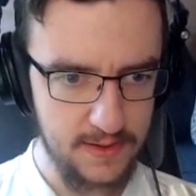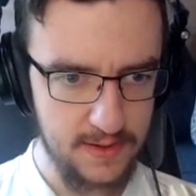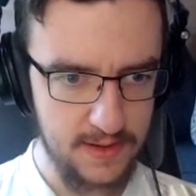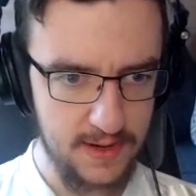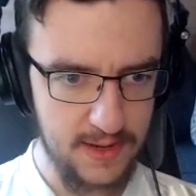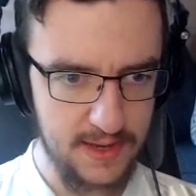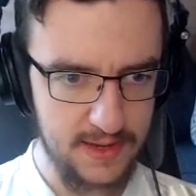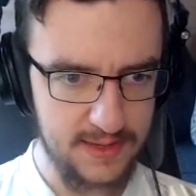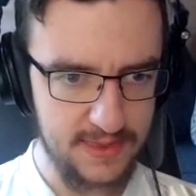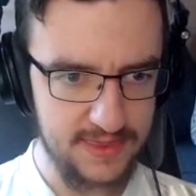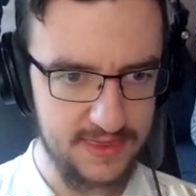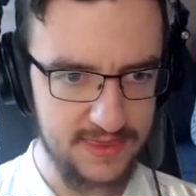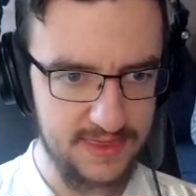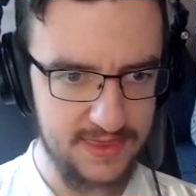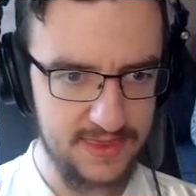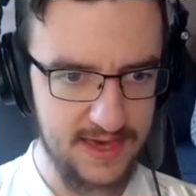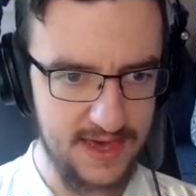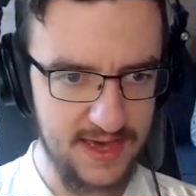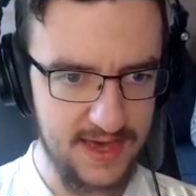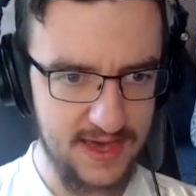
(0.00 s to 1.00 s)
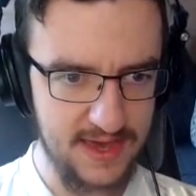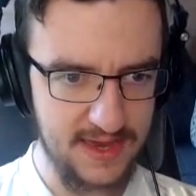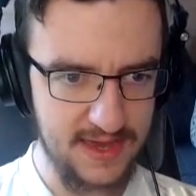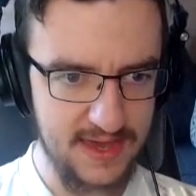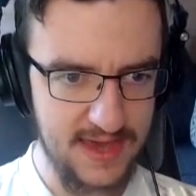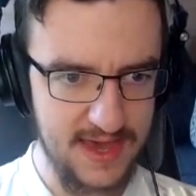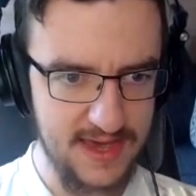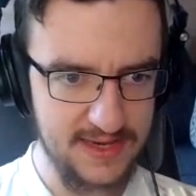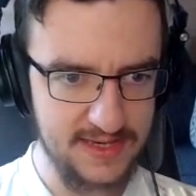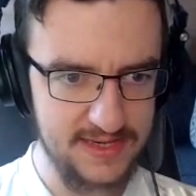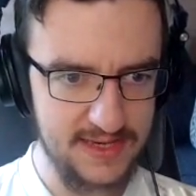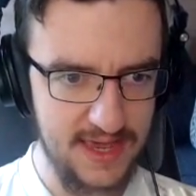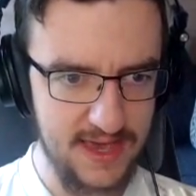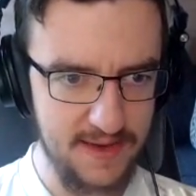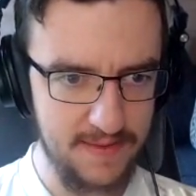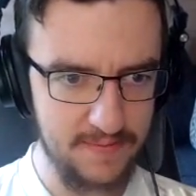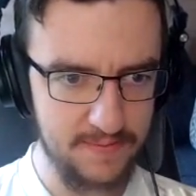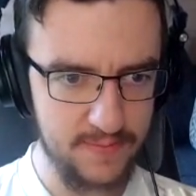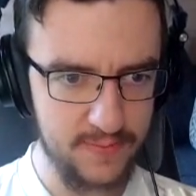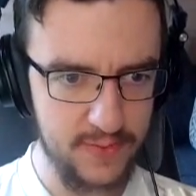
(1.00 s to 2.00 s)
Like that, I guess.
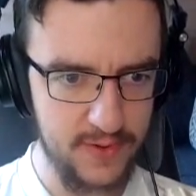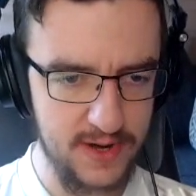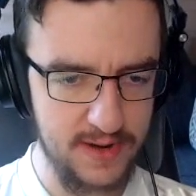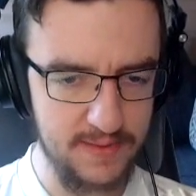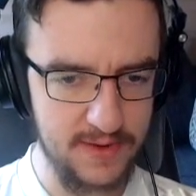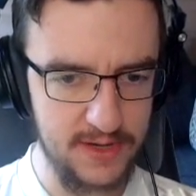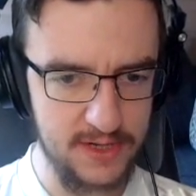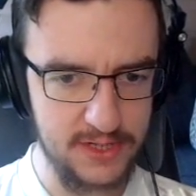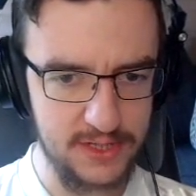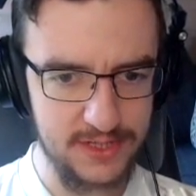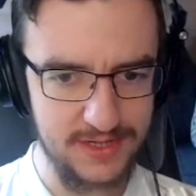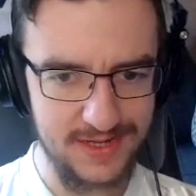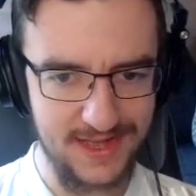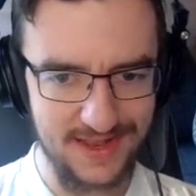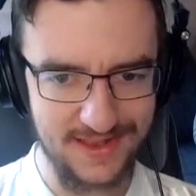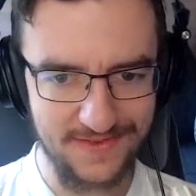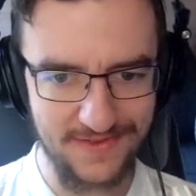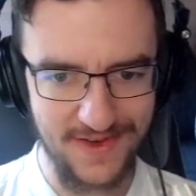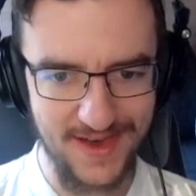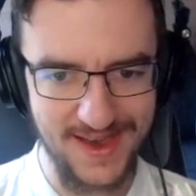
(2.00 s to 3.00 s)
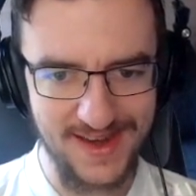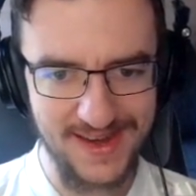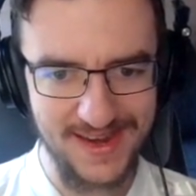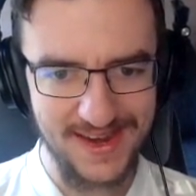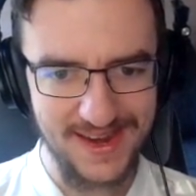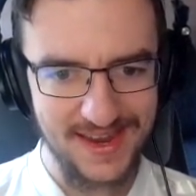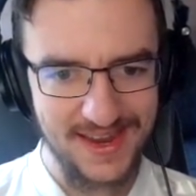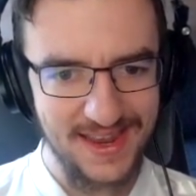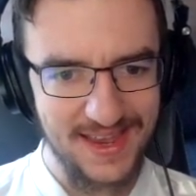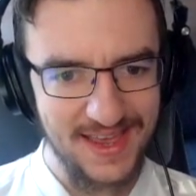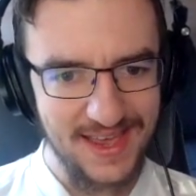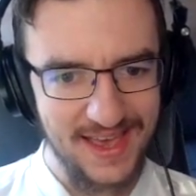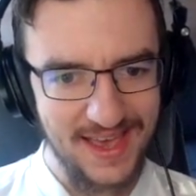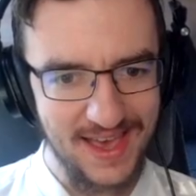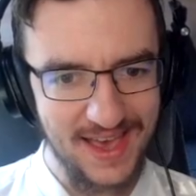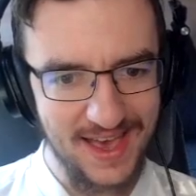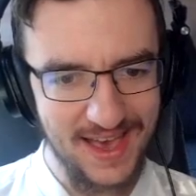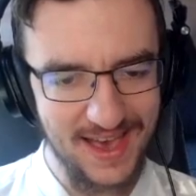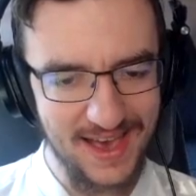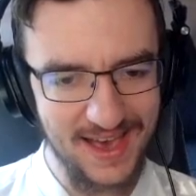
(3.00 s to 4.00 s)
Yep, pretty much. That's fine.
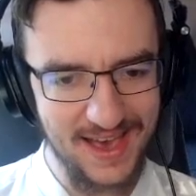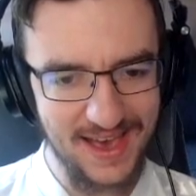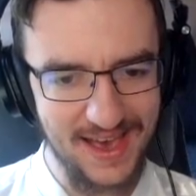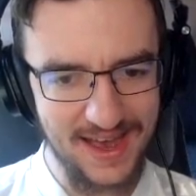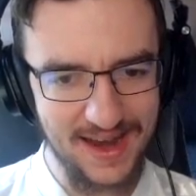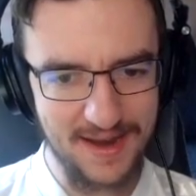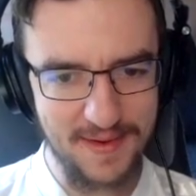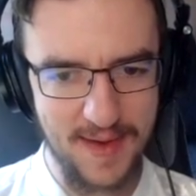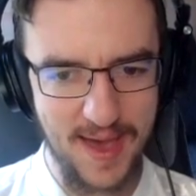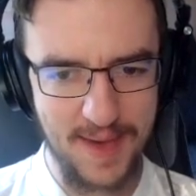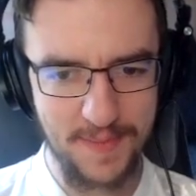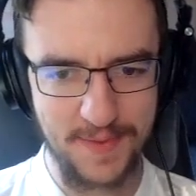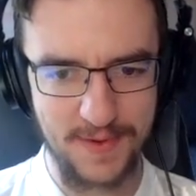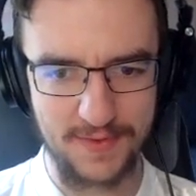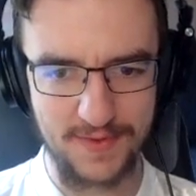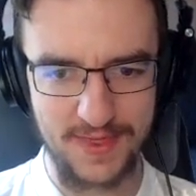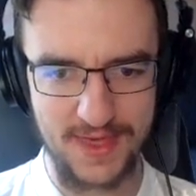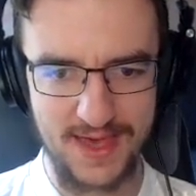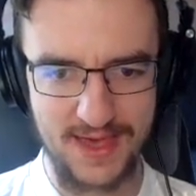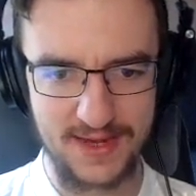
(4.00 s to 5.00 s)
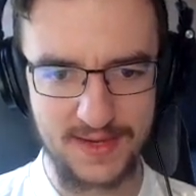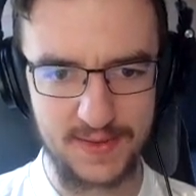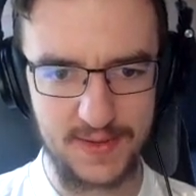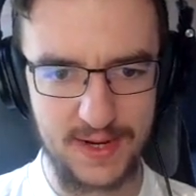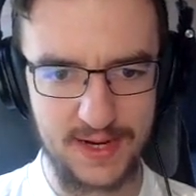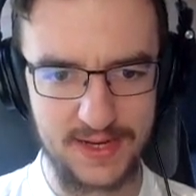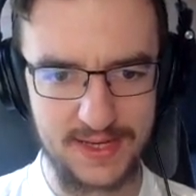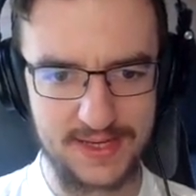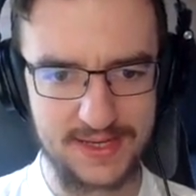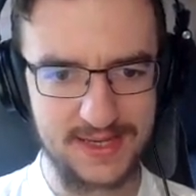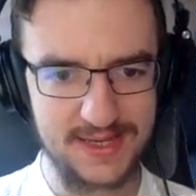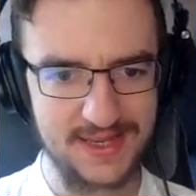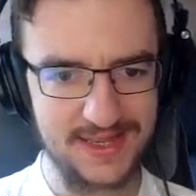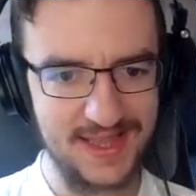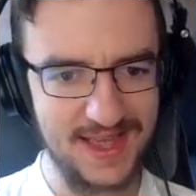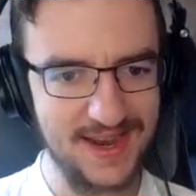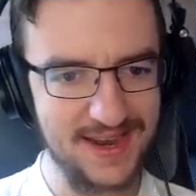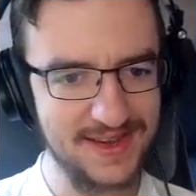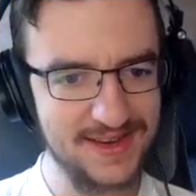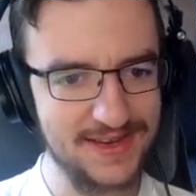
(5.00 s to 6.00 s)
Uh, and I'm happy with that, to be honest.
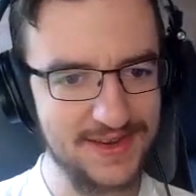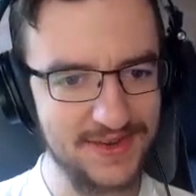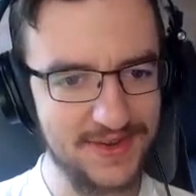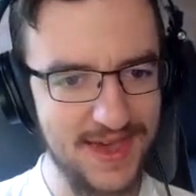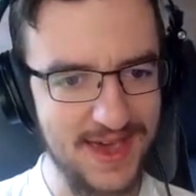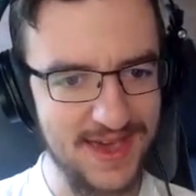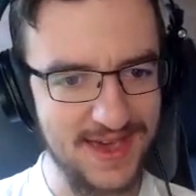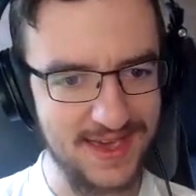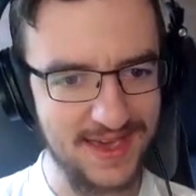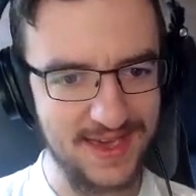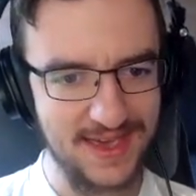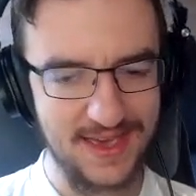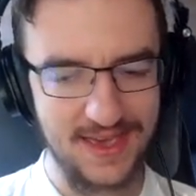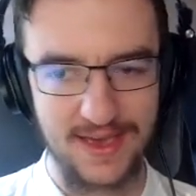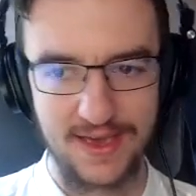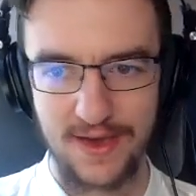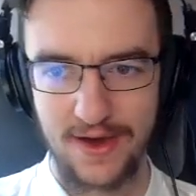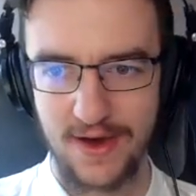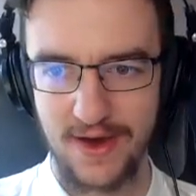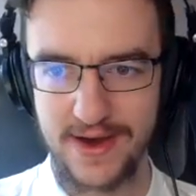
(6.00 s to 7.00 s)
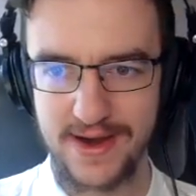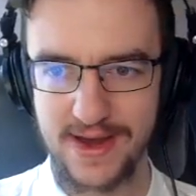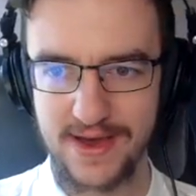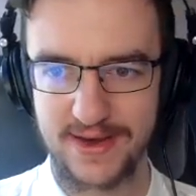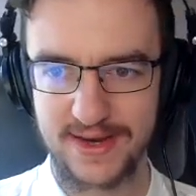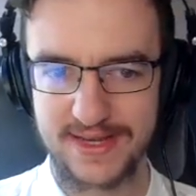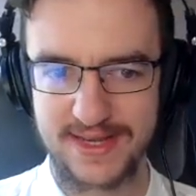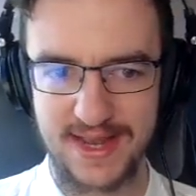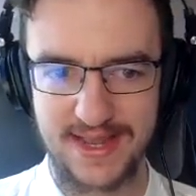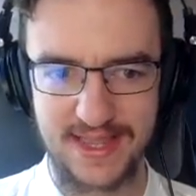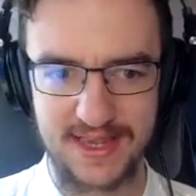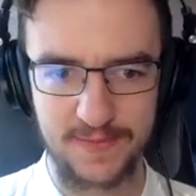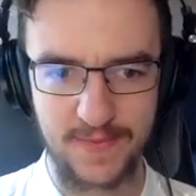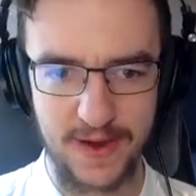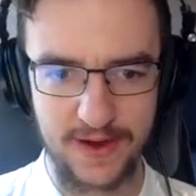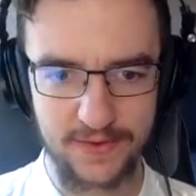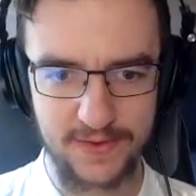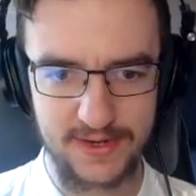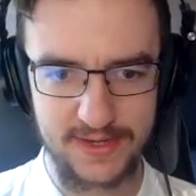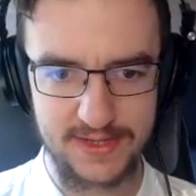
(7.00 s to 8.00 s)
That looks okay. Alright, now extend this
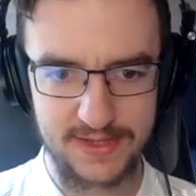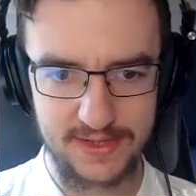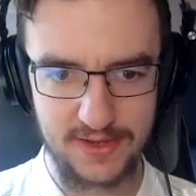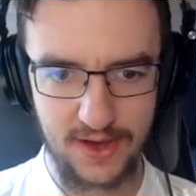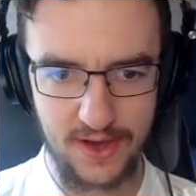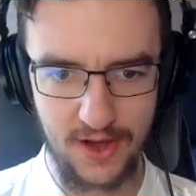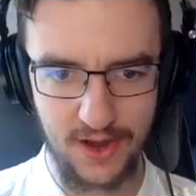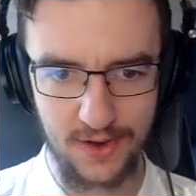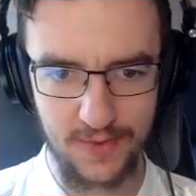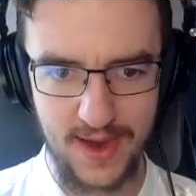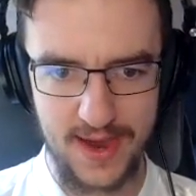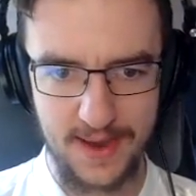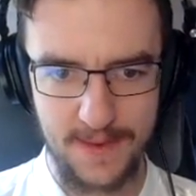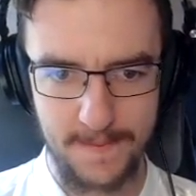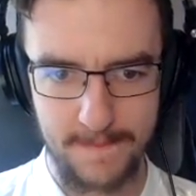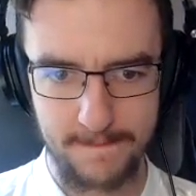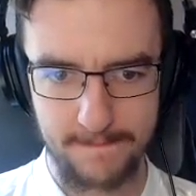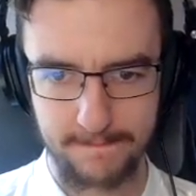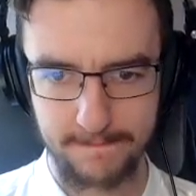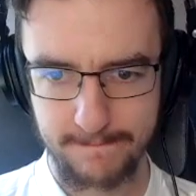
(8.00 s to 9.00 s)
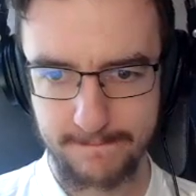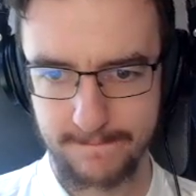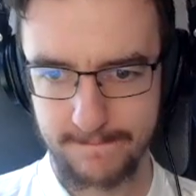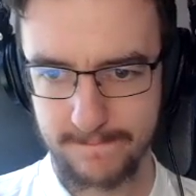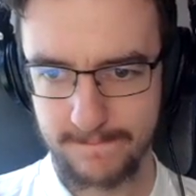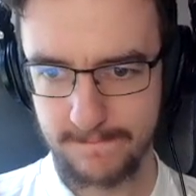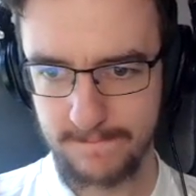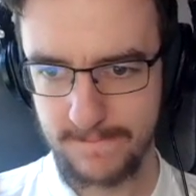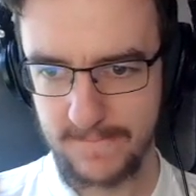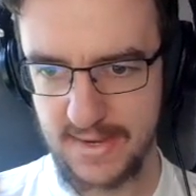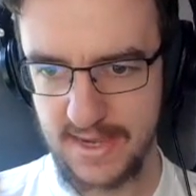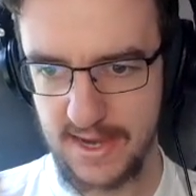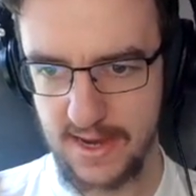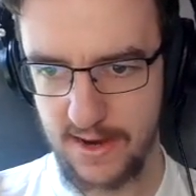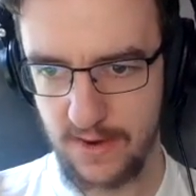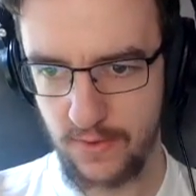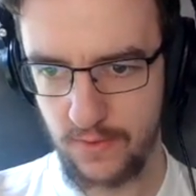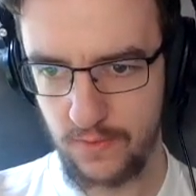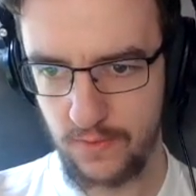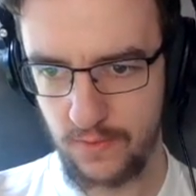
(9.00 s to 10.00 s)
backwards all the way.
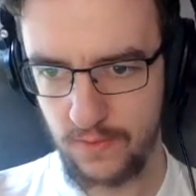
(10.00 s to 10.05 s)
Meow.